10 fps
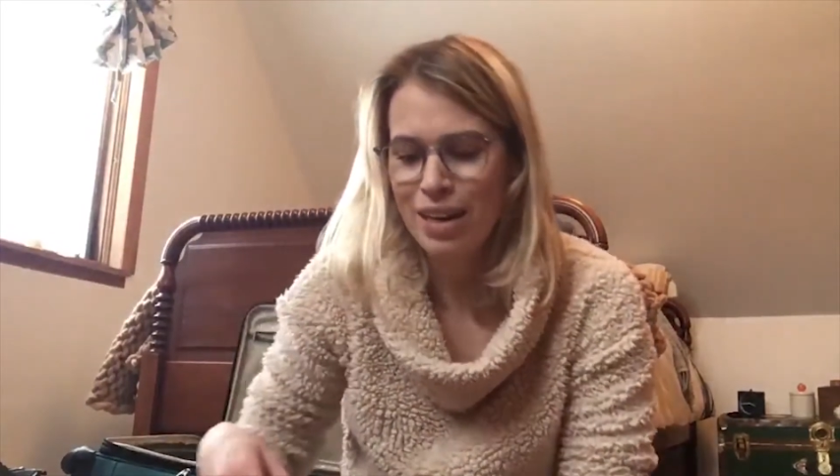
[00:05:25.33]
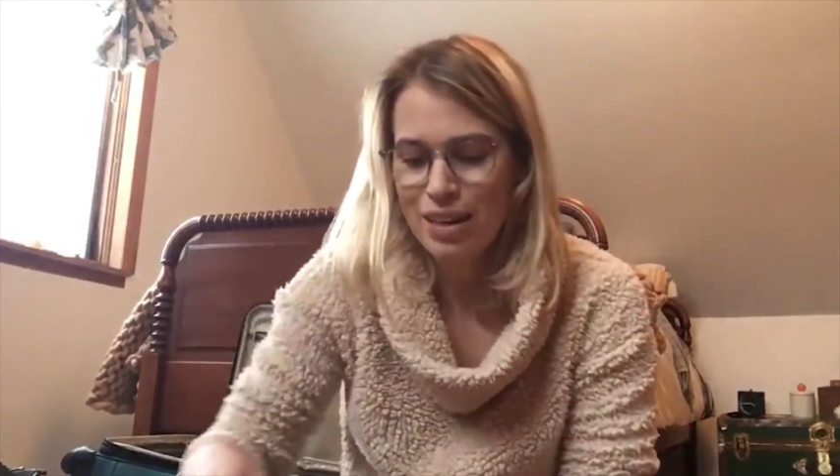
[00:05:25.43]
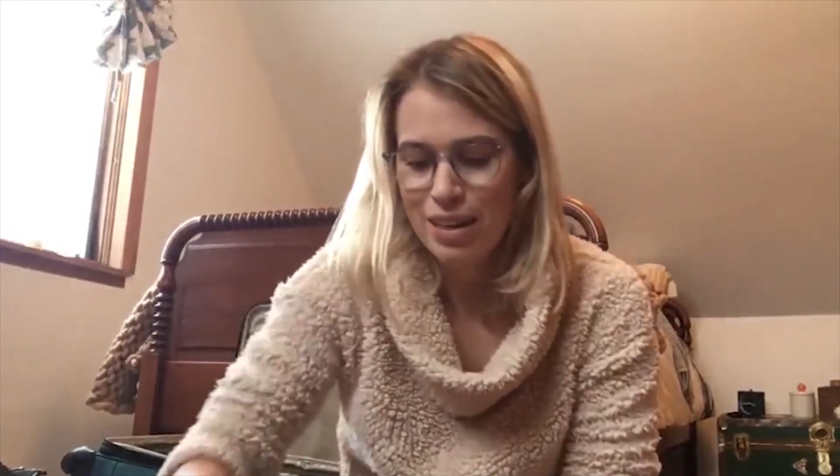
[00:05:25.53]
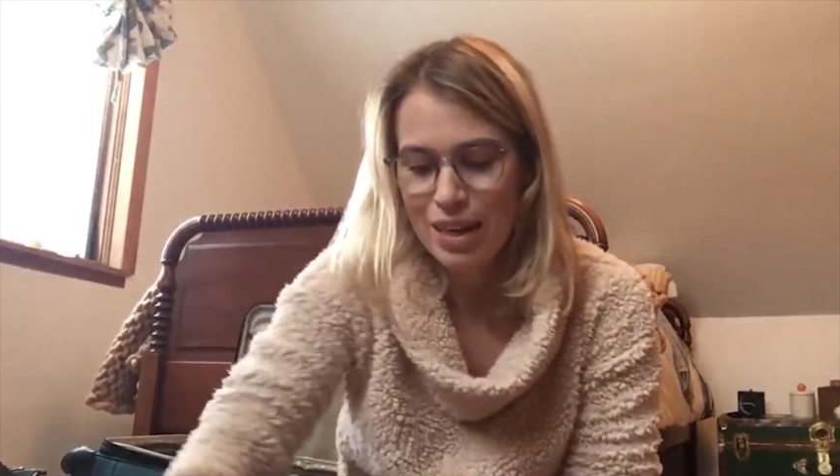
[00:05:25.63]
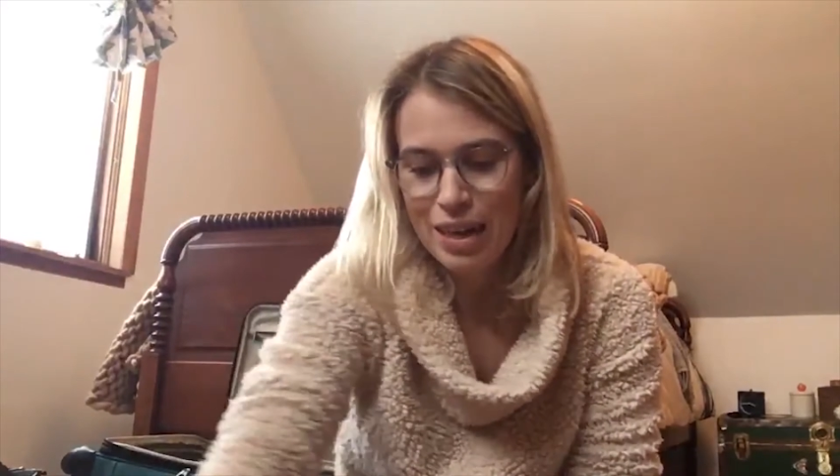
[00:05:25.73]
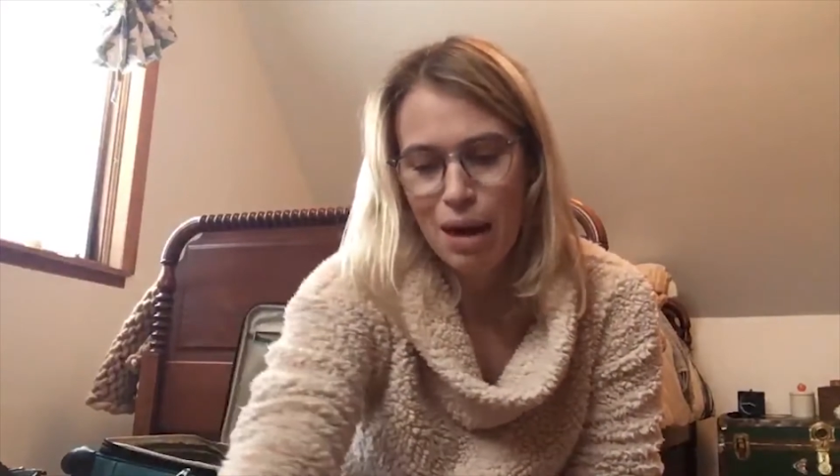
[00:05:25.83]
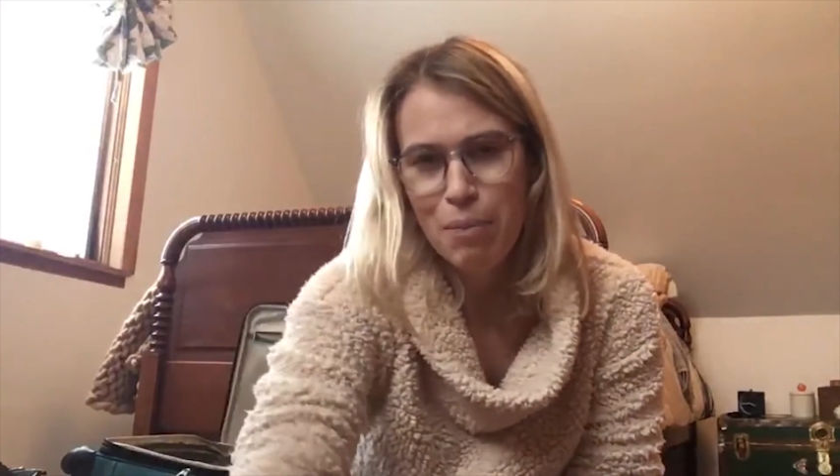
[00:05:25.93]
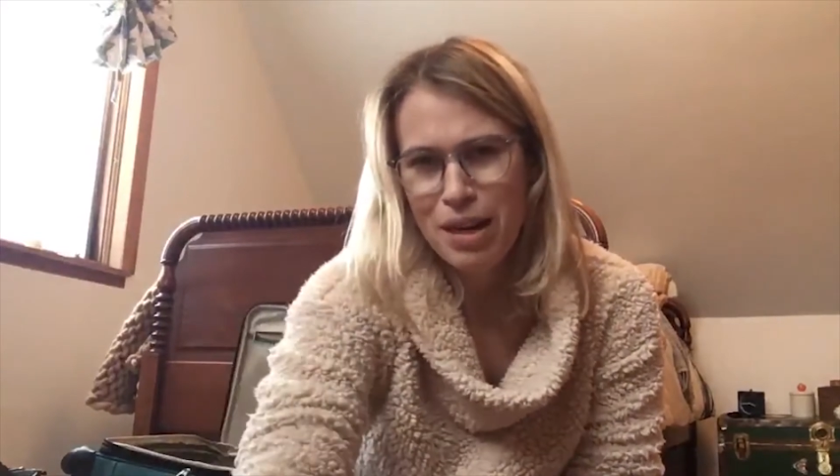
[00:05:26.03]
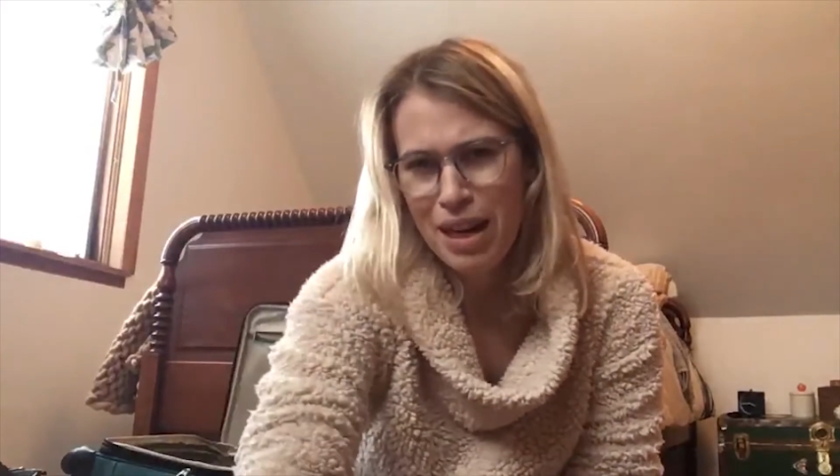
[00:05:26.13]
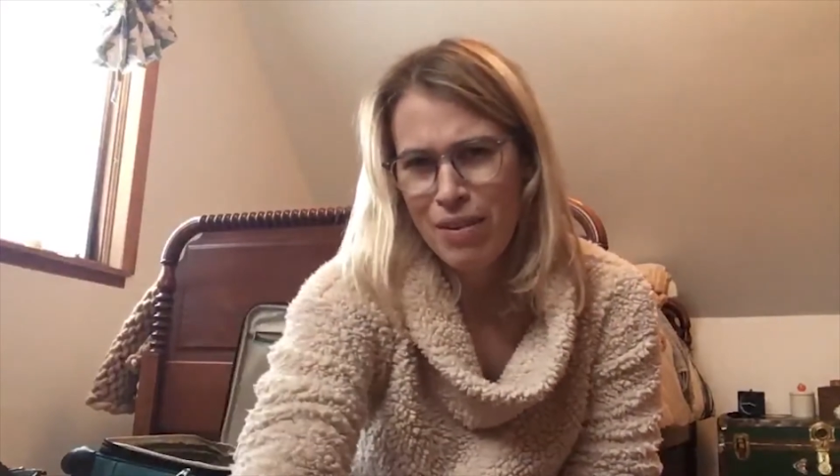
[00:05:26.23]
and getting up
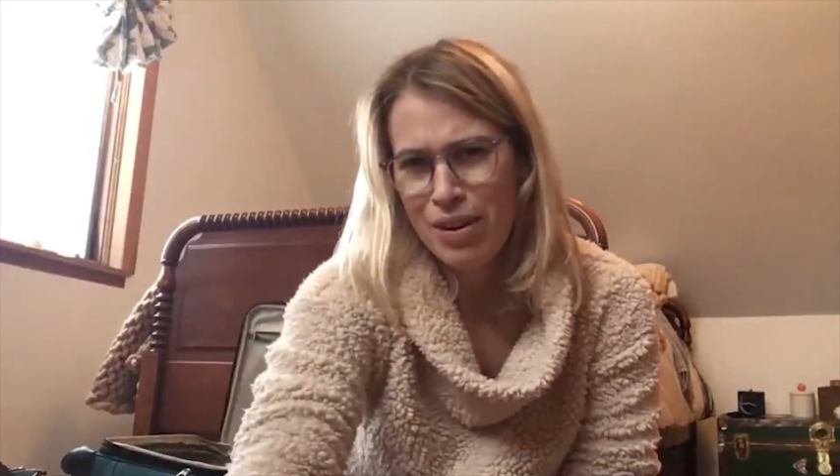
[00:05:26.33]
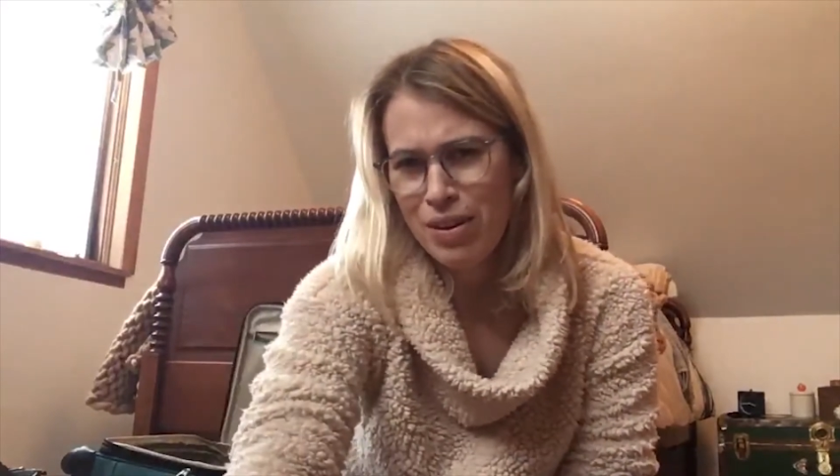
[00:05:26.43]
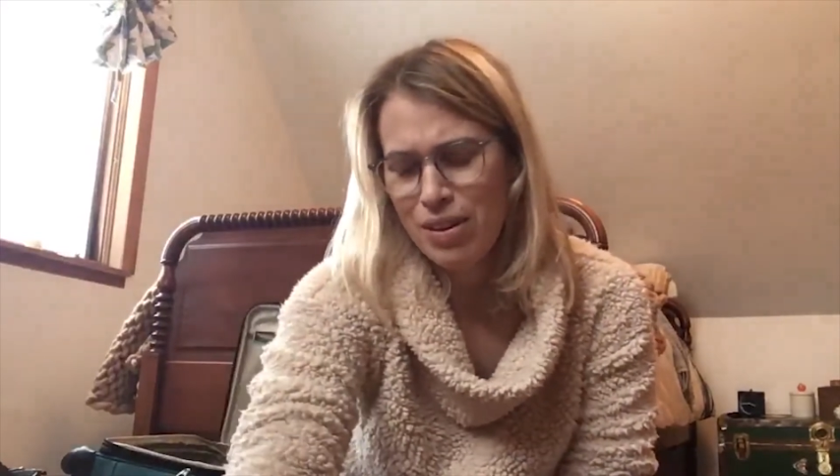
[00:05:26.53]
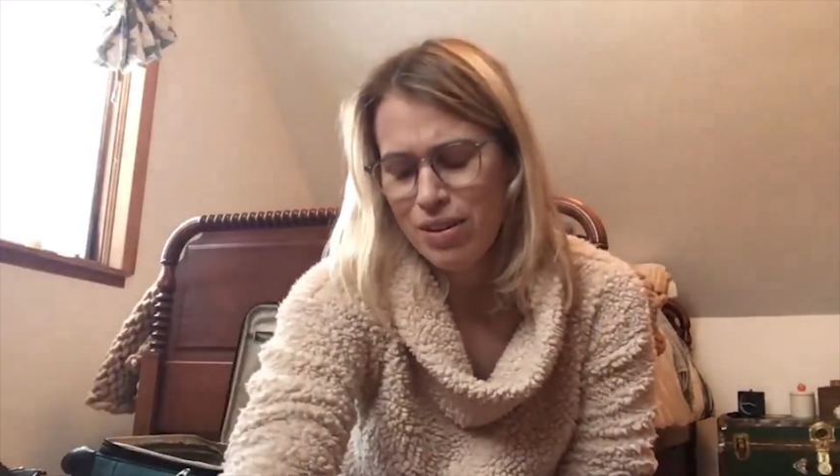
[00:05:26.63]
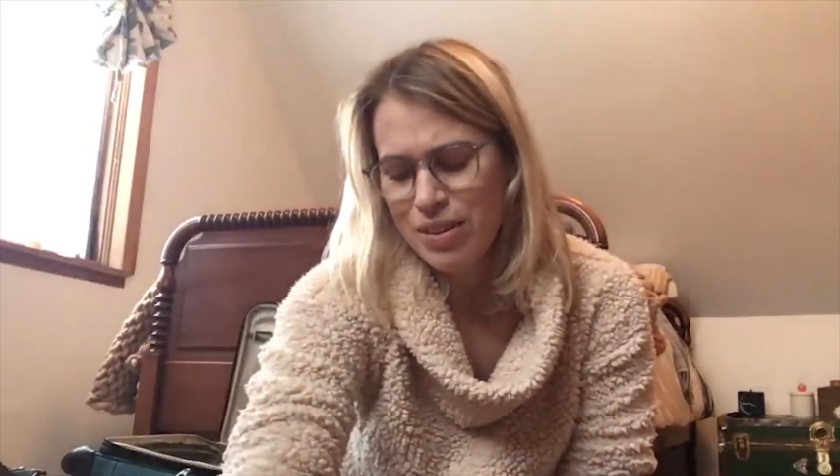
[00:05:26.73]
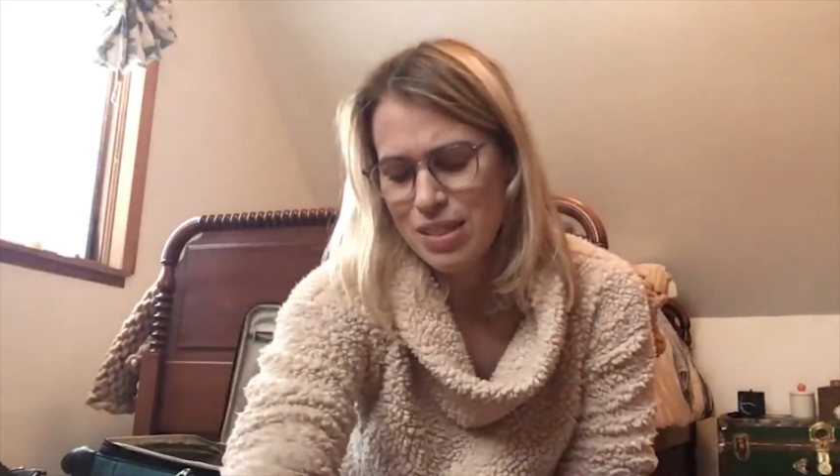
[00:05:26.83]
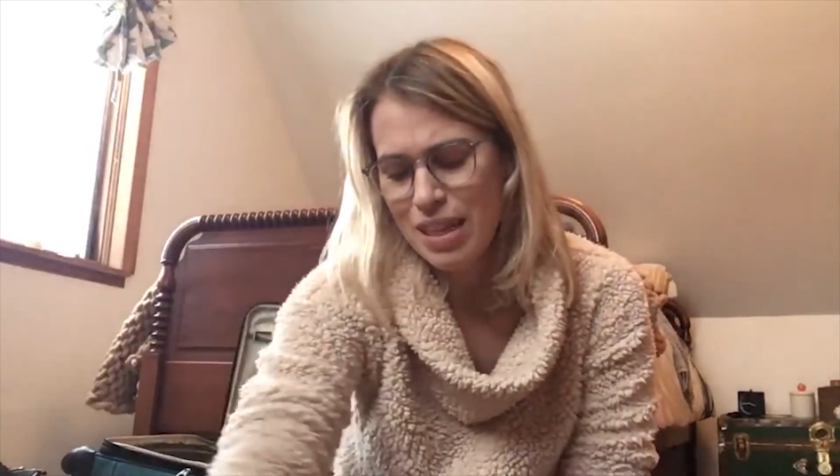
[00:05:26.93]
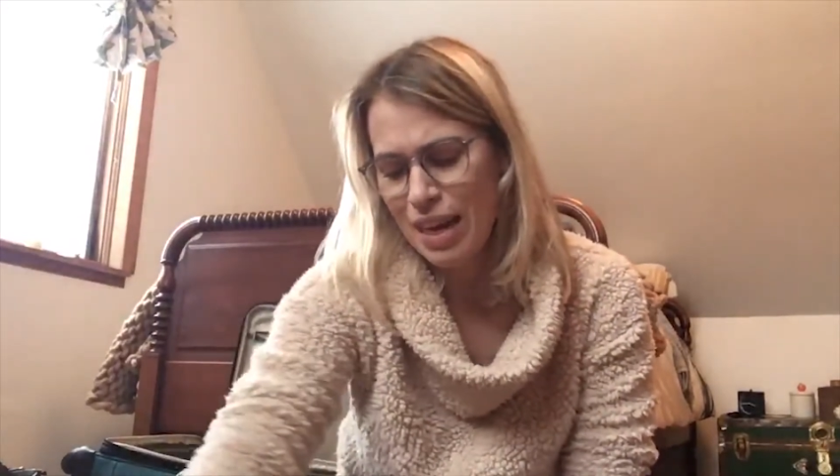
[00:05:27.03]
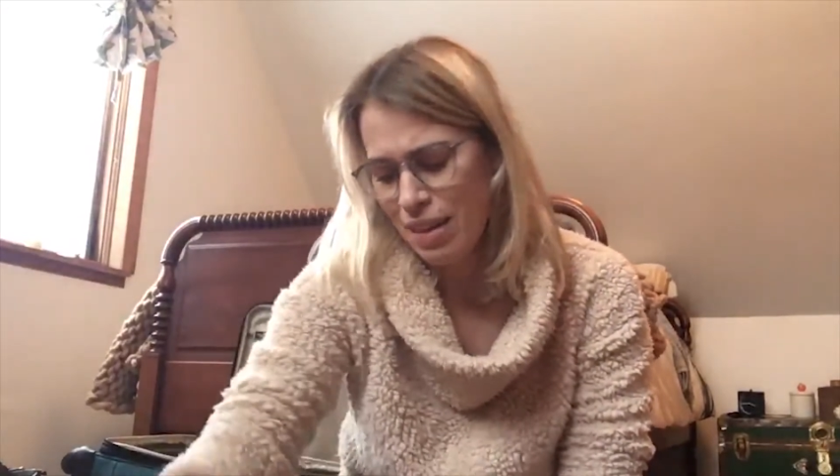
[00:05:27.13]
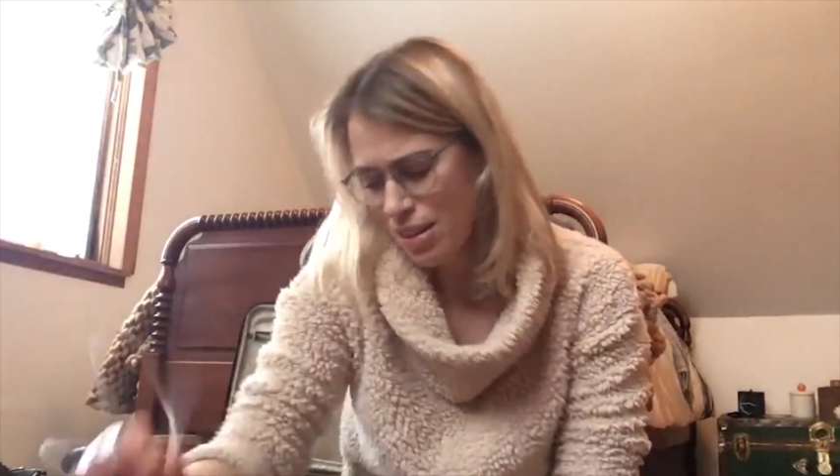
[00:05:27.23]
and down and all this
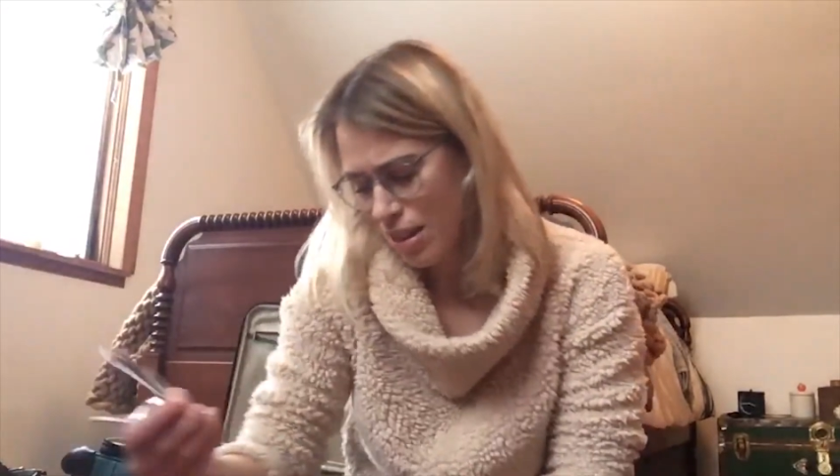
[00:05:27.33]
that.